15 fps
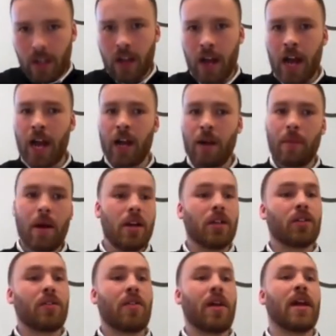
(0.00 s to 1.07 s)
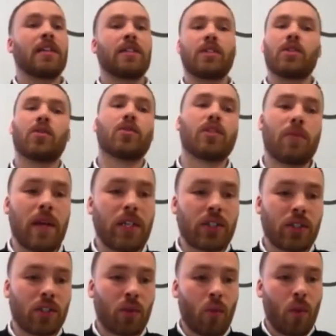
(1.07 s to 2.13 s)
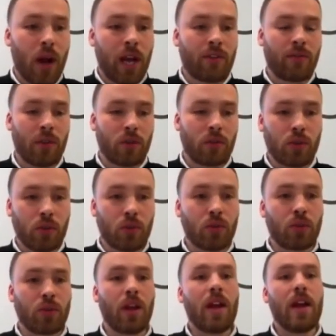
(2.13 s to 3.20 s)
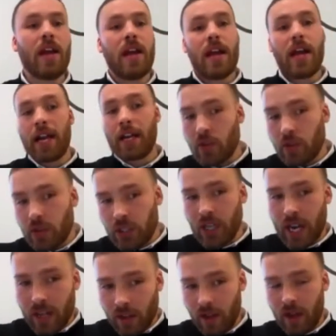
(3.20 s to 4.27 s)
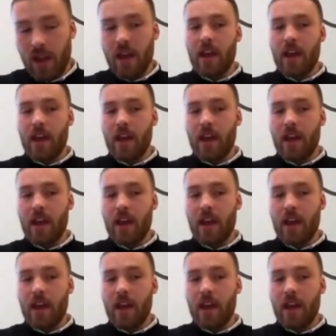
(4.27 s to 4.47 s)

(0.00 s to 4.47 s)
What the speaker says: So that is the automations and workflows tool in a nutshell.